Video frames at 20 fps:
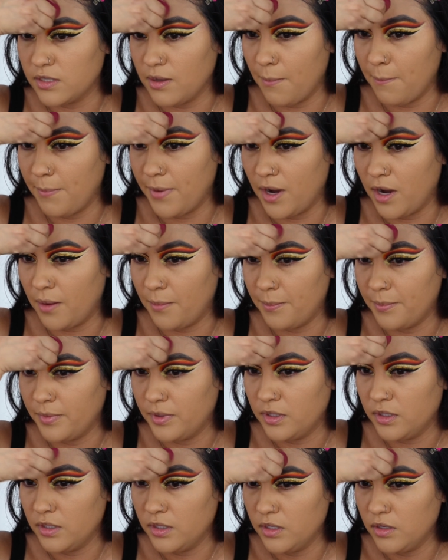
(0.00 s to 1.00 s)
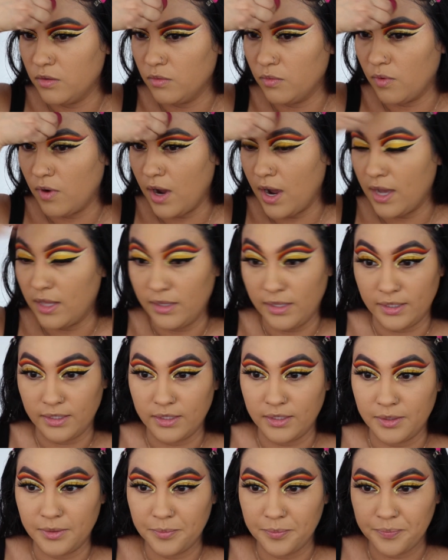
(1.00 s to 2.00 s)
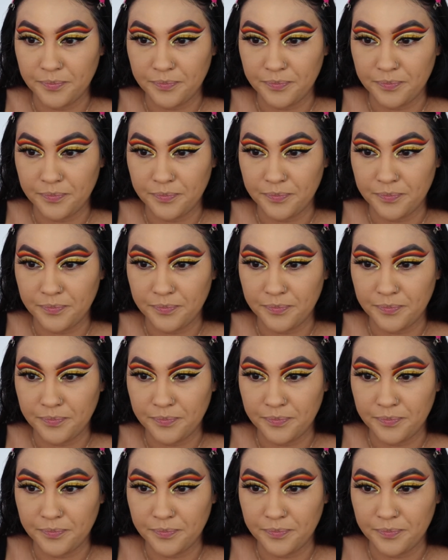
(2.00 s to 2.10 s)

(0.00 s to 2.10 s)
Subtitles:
a bomb. Well, I like it.